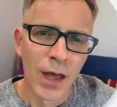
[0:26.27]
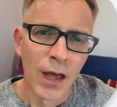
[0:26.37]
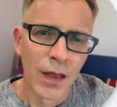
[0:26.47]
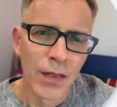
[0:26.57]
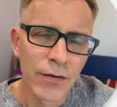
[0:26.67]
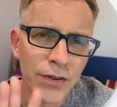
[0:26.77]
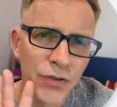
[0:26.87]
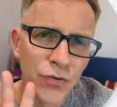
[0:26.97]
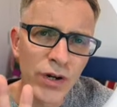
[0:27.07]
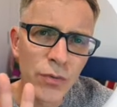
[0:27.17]
There are
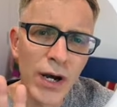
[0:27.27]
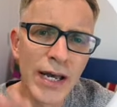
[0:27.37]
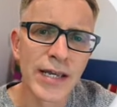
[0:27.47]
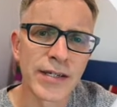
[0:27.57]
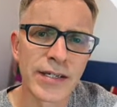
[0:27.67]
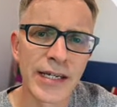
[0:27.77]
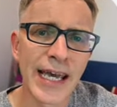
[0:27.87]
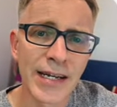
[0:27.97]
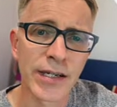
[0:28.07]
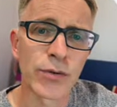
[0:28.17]
3 ways to
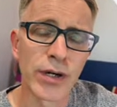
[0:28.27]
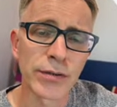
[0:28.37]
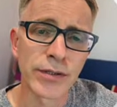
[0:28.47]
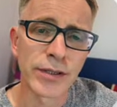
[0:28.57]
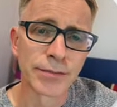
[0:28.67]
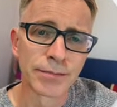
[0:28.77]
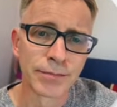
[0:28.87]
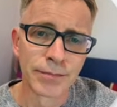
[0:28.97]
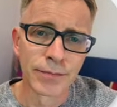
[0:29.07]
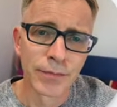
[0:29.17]
get to quotes.
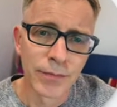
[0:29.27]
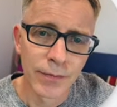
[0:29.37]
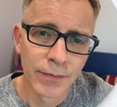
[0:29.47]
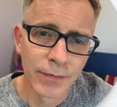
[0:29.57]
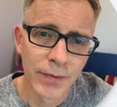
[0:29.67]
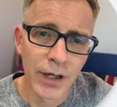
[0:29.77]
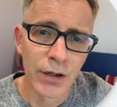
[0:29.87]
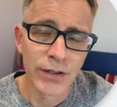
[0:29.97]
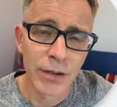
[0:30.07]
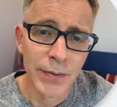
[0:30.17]
Go
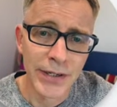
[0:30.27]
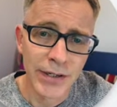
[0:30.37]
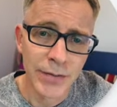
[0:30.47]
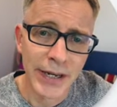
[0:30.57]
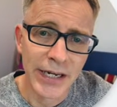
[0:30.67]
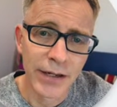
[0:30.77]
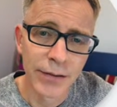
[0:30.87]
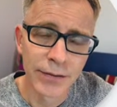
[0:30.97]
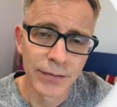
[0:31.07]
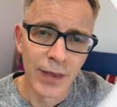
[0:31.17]
to the business menu
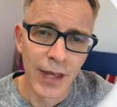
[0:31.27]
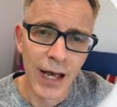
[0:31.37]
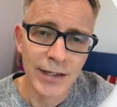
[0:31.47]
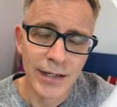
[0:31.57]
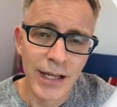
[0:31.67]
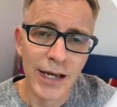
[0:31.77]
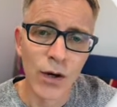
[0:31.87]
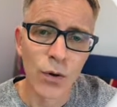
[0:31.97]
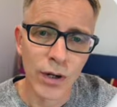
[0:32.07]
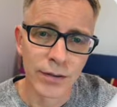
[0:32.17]
and select
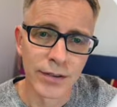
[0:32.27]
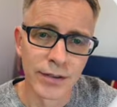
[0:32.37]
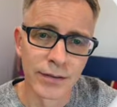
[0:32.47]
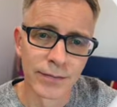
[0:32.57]
quotes.